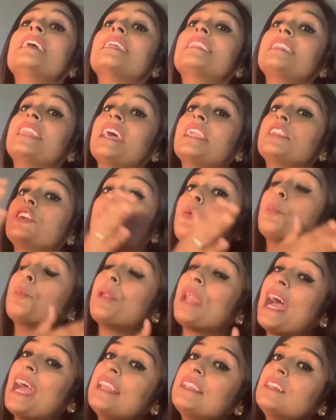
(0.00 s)
then your
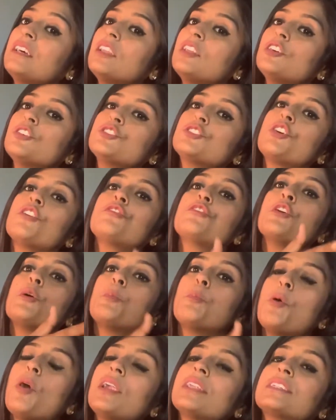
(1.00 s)
brand colors of your
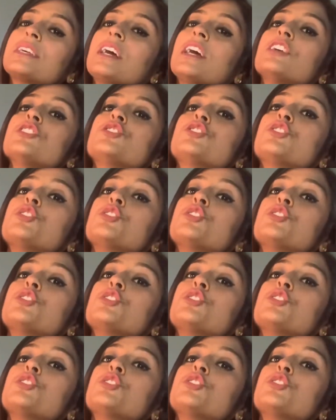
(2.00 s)
podcast